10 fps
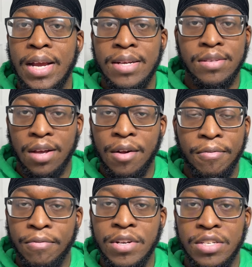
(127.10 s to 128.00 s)
it's gonna
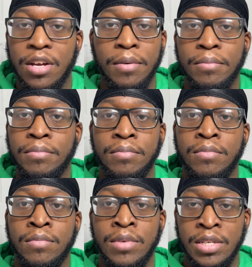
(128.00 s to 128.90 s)
frizz up
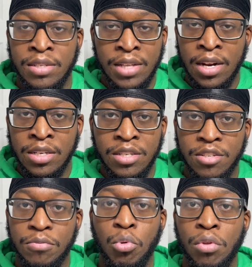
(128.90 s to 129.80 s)
instead of
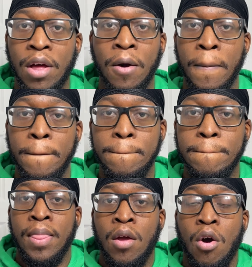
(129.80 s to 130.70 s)
just smooth out.
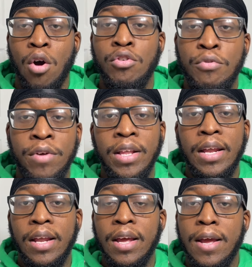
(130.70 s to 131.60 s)
All you really
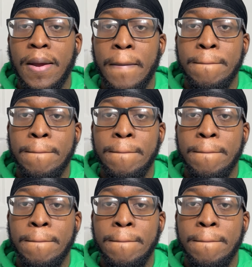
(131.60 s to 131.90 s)
need